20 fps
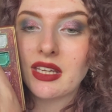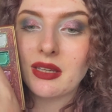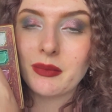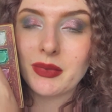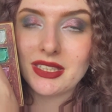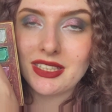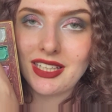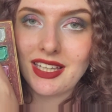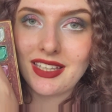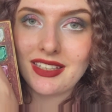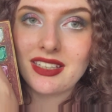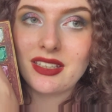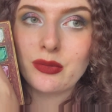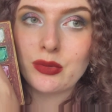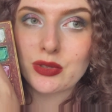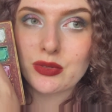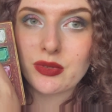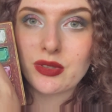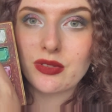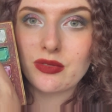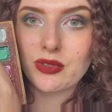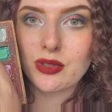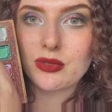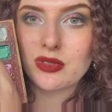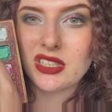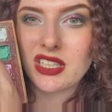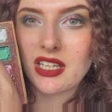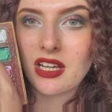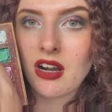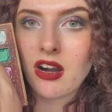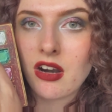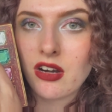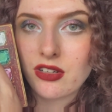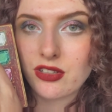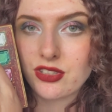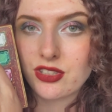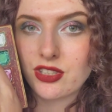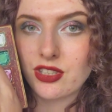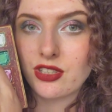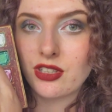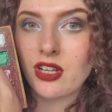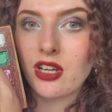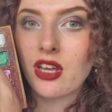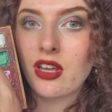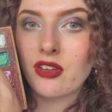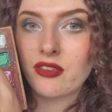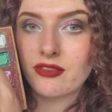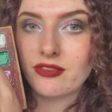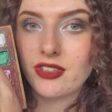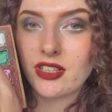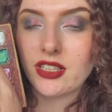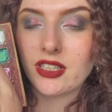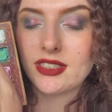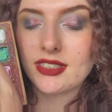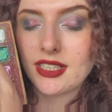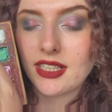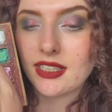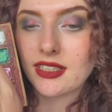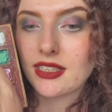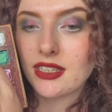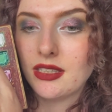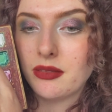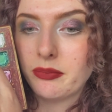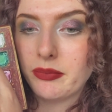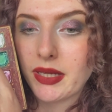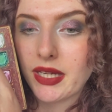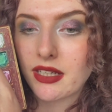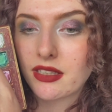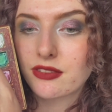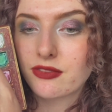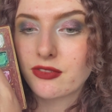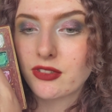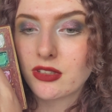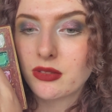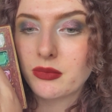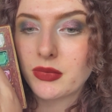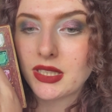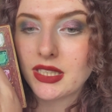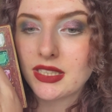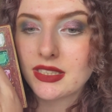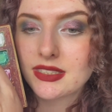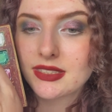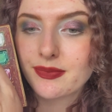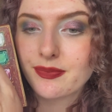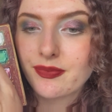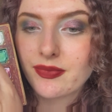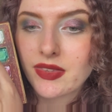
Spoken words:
But again, it was one of those like harder, very tightly packed formulas.